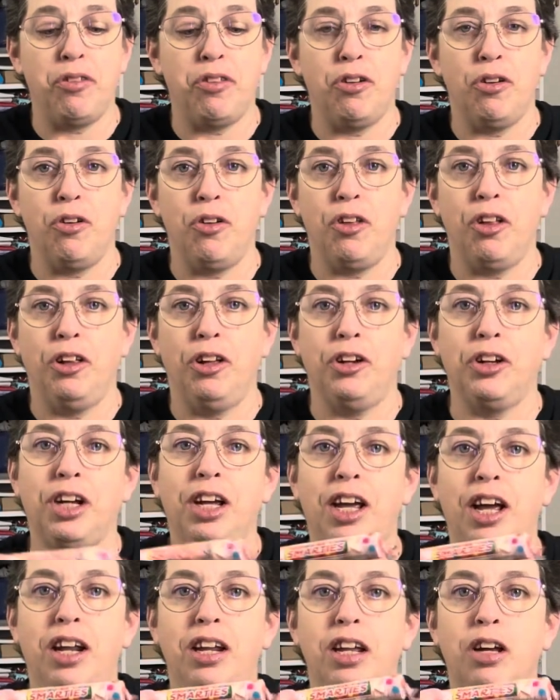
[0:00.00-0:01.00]
They're the little
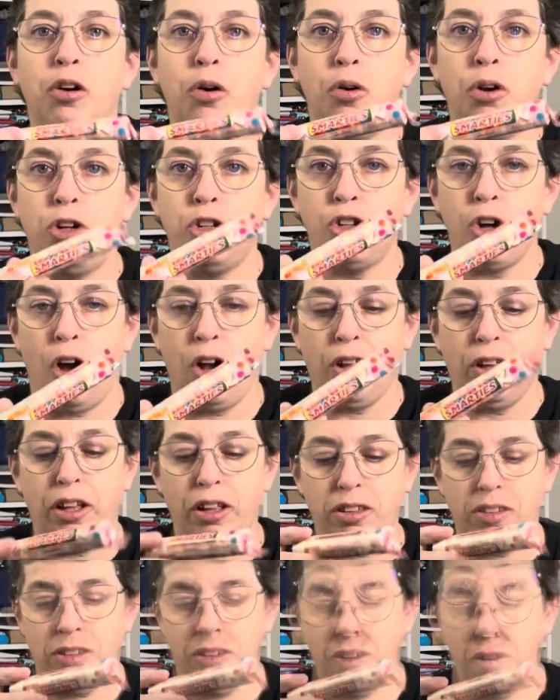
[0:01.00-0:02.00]
candy-coated
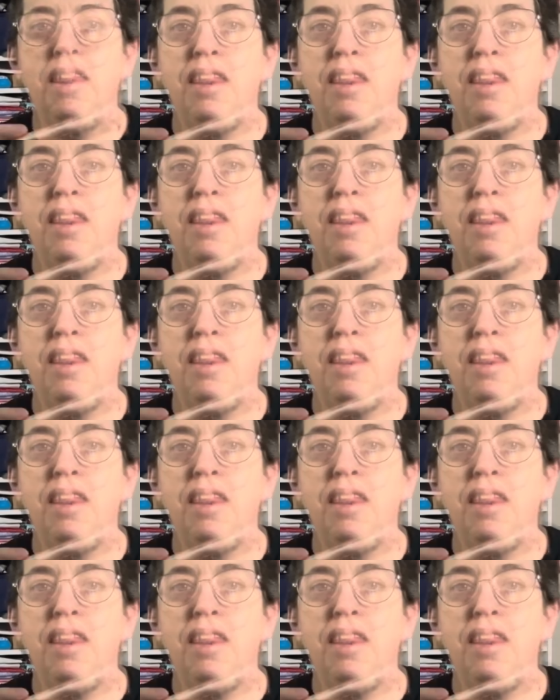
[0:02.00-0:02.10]
chocolates.